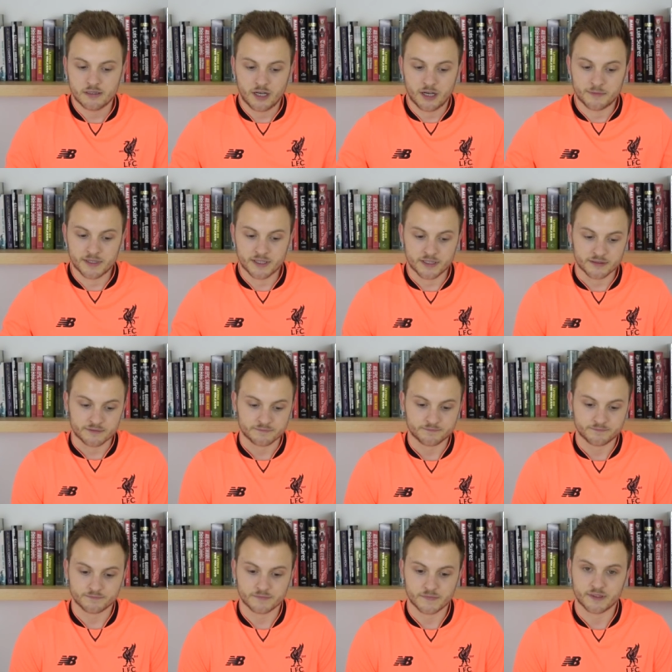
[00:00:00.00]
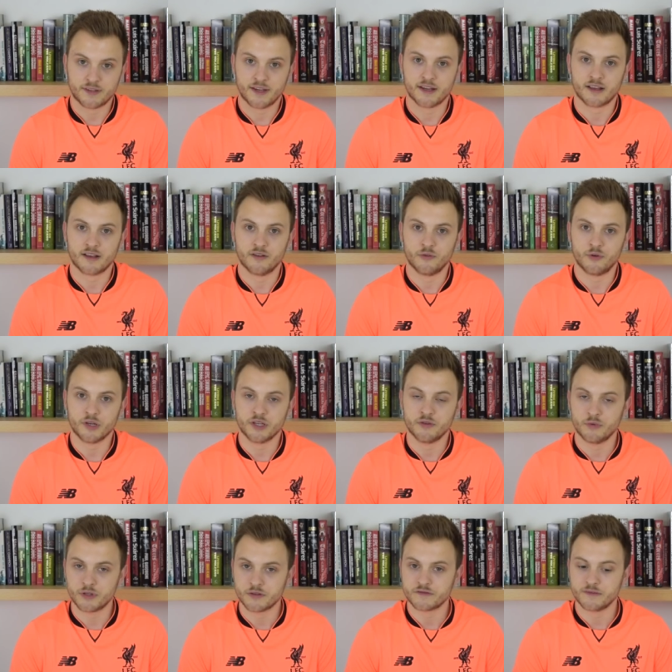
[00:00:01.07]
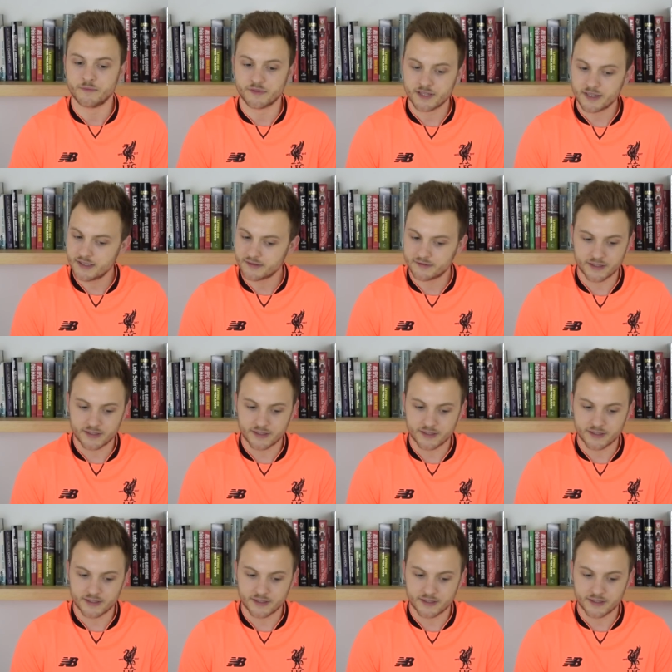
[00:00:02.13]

I mean, take what you want from that.